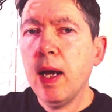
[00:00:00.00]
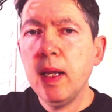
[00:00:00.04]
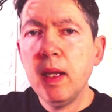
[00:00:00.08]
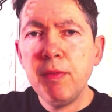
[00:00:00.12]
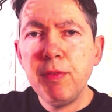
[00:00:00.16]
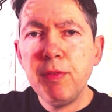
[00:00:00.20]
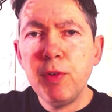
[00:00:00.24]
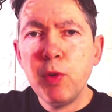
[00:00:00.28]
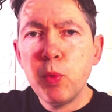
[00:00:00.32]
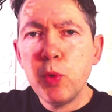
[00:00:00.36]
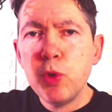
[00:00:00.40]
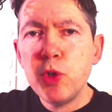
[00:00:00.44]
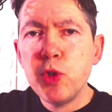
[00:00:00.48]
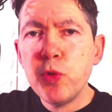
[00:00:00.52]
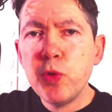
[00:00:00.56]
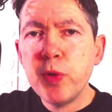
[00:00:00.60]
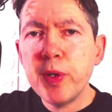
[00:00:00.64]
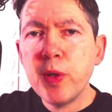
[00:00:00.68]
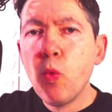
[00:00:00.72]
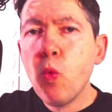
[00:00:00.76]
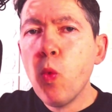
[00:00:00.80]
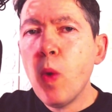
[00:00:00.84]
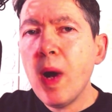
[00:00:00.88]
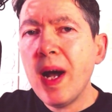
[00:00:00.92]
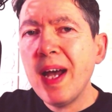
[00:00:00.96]
And if you're
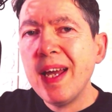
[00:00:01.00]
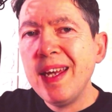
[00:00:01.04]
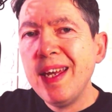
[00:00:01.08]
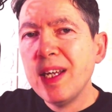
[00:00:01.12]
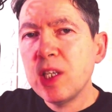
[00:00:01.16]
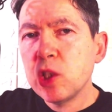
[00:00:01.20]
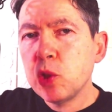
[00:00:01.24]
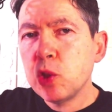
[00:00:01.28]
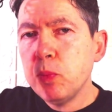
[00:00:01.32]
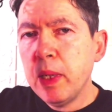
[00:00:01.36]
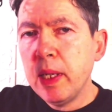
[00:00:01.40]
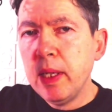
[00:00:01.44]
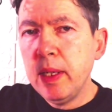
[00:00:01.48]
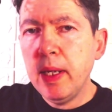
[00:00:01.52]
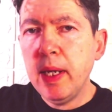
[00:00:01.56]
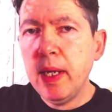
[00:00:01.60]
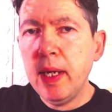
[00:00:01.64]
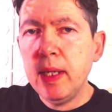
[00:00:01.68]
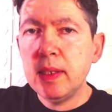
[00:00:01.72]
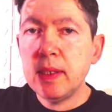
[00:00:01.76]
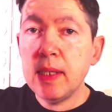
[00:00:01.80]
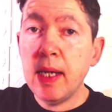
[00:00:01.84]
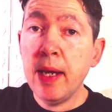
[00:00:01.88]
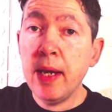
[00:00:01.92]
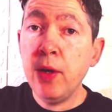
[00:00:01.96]
wondering why Xmind
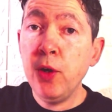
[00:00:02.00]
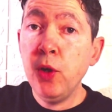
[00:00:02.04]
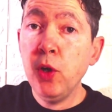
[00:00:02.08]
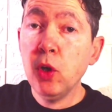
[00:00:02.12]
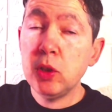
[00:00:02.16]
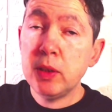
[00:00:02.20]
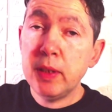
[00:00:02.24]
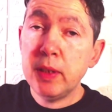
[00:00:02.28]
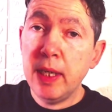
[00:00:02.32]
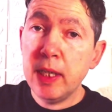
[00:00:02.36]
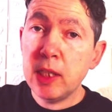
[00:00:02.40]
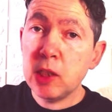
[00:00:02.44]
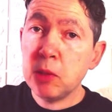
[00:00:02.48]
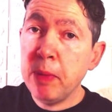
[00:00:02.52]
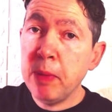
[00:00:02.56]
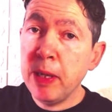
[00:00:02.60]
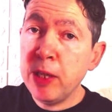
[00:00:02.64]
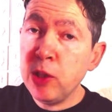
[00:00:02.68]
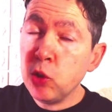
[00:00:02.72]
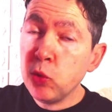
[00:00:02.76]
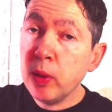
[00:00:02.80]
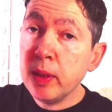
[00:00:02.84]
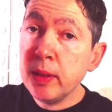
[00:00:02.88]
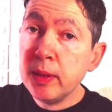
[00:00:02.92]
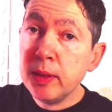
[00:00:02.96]
8 and not
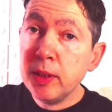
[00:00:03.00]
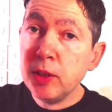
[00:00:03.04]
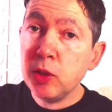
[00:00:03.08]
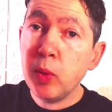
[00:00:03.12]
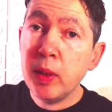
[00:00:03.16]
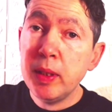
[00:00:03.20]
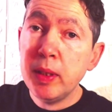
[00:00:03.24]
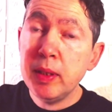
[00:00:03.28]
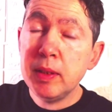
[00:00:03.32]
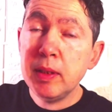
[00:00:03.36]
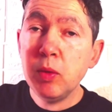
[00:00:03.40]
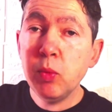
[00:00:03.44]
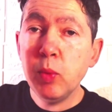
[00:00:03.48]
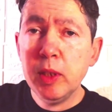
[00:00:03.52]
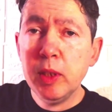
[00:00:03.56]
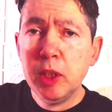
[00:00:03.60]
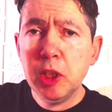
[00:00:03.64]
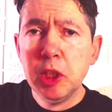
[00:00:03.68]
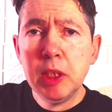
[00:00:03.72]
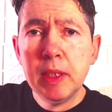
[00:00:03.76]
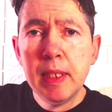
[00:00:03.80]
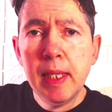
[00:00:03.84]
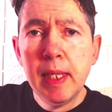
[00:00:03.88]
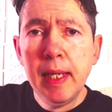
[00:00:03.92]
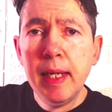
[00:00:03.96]
Xmind 2020, which
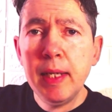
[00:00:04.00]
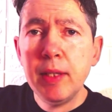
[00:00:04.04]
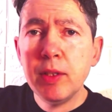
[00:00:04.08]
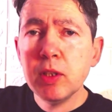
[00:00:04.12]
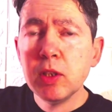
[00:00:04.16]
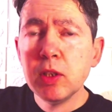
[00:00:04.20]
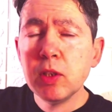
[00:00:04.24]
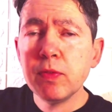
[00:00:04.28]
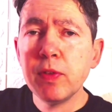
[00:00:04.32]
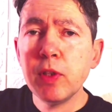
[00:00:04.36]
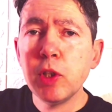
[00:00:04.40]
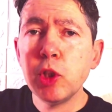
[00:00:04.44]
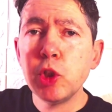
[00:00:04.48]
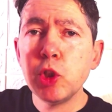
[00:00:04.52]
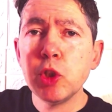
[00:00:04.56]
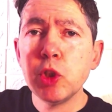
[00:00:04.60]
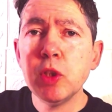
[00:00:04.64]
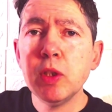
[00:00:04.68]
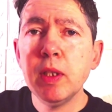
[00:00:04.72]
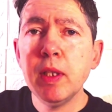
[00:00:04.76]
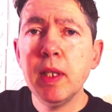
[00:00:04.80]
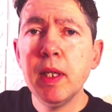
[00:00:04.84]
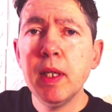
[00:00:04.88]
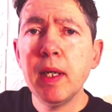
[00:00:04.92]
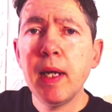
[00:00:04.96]
is the latest
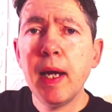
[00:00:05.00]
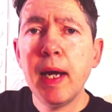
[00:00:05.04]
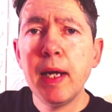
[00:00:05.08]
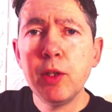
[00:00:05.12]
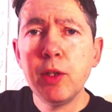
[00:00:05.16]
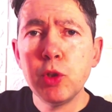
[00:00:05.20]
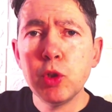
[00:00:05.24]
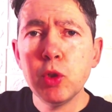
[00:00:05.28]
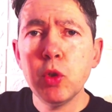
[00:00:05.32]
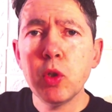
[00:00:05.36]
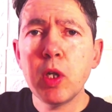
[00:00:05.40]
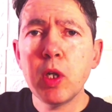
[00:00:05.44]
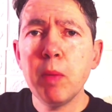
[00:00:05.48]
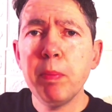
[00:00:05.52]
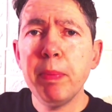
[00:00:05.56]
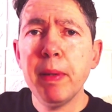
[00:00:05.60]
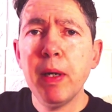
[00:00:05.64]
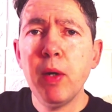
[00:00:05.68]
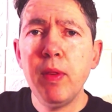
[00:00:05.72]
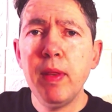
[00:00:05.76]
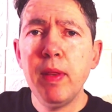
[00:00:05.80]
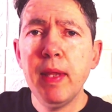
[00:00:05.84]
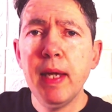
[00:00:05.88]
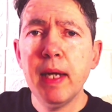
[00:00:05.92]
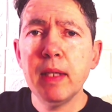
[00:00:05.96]
version, then I talk
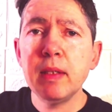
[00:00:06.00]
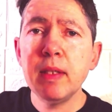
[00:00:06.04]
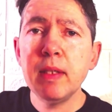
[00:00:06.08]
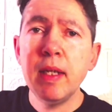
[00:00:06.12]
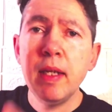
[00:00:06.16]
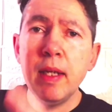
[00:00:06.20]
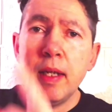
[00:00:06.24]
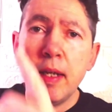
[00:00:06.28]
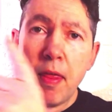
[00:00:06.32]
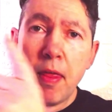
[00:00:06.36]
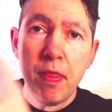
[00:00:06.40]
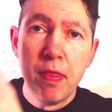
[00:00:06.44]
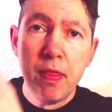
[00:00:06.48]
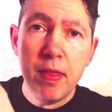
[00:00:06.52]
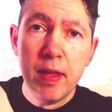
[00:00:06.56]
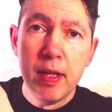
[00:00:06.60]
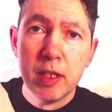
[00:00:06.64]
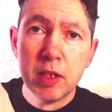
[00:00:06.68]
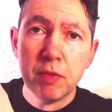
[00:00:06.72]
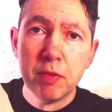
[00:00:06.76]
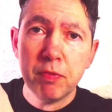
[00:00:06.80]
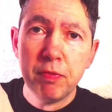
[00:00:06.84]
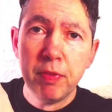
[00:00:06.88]
about that in this